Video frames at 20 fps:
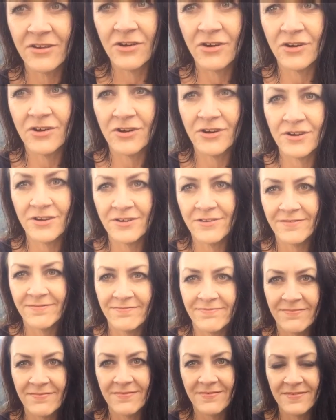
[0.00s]
don't go
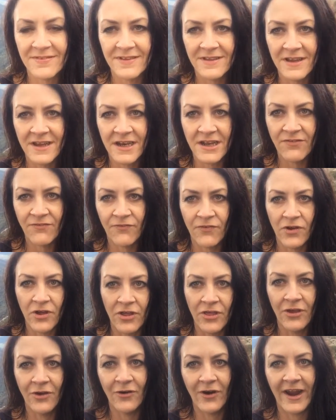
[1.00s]
any
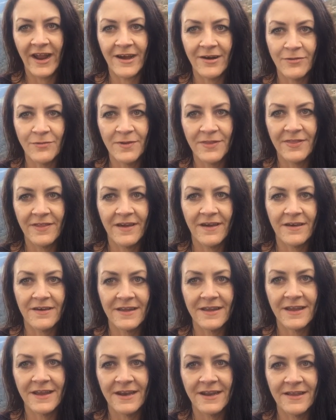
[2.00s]
further out
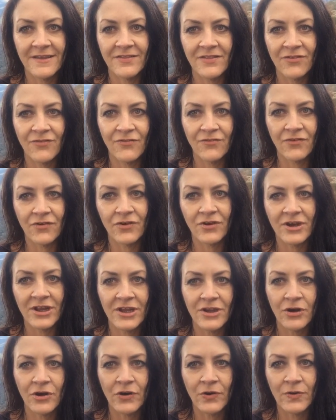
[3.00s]
without getting the
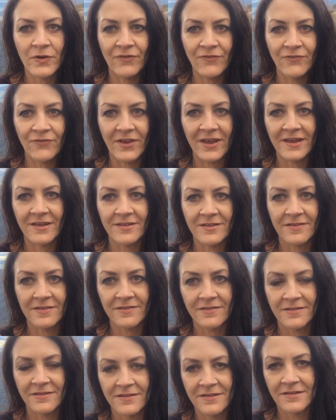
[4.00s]
vertigo effects.